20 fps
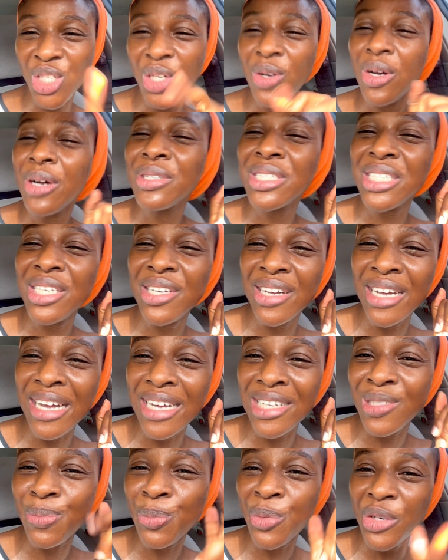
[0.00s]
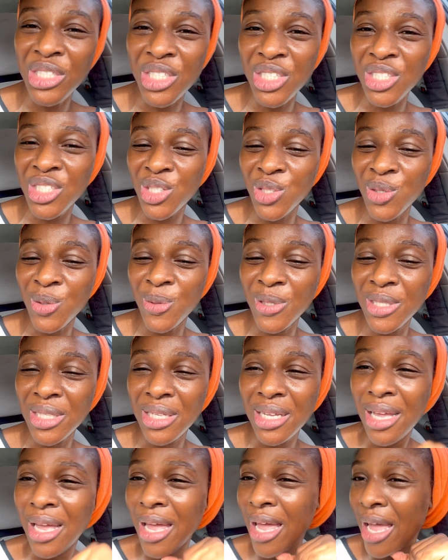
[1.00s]
I'll see you guys pretty soon.
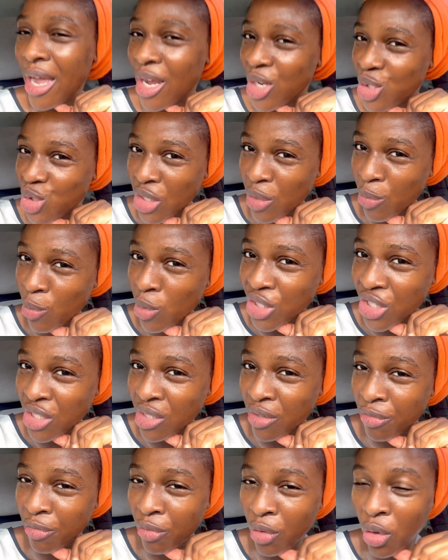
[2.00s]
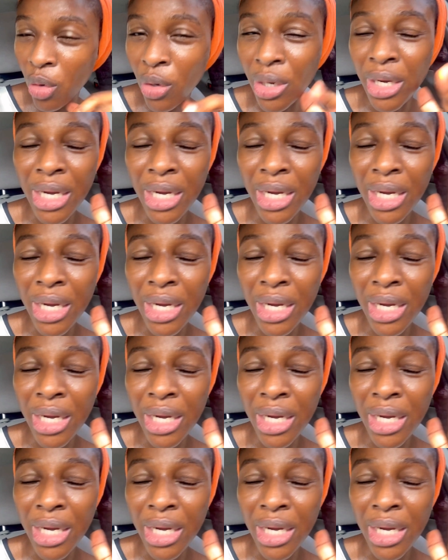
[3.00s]
Enjoy watching the vlog,